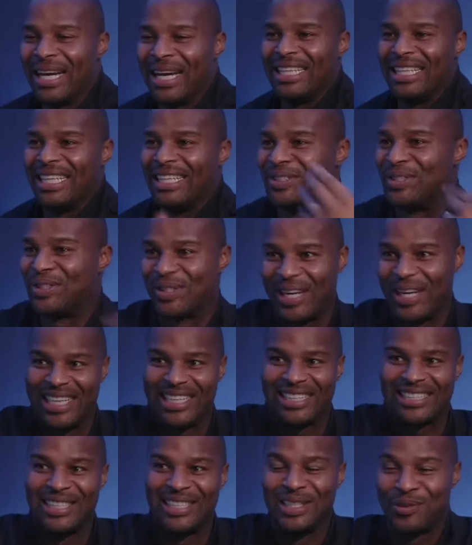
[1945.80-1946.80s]
these
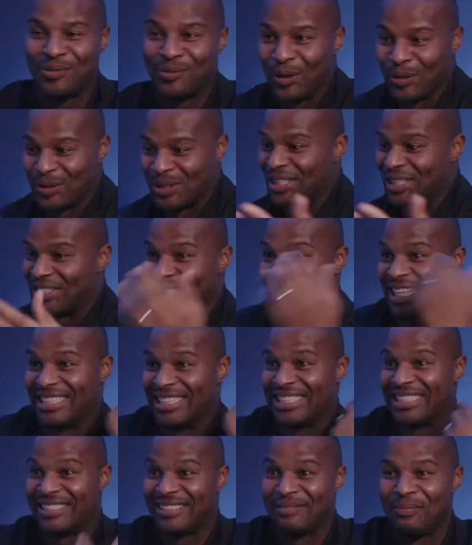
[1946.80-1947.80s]
drinks, these frozen
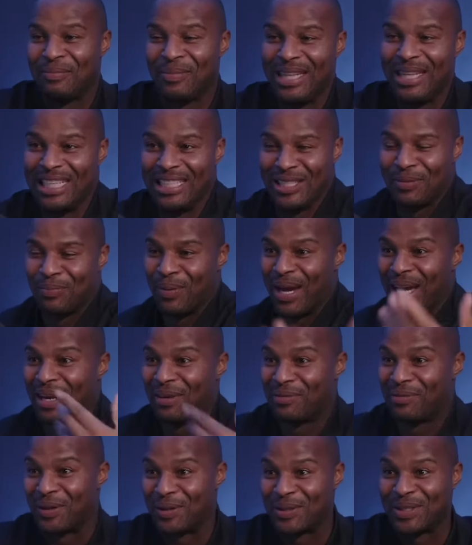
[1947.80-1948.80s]
drinks. They're just bringing
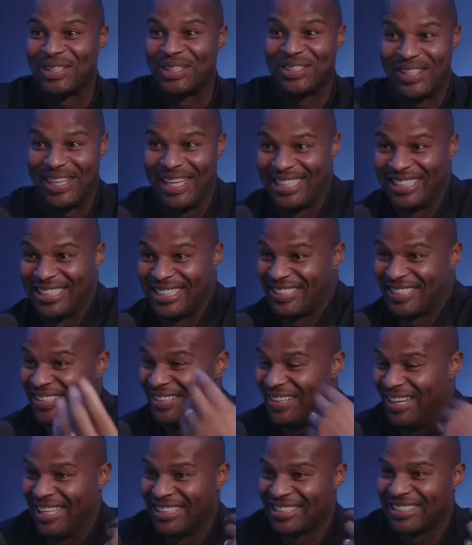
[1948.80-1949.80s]
frozen drinks,
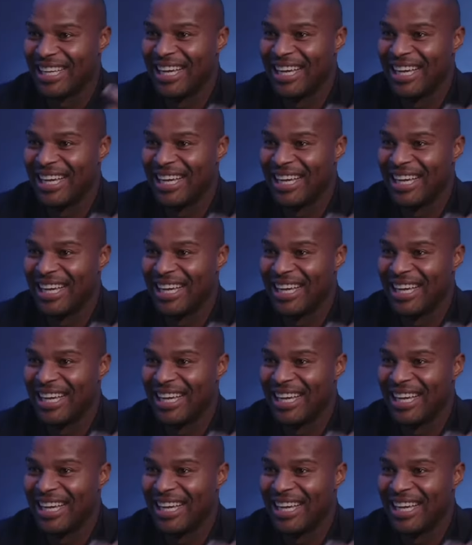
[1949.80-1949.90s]
right?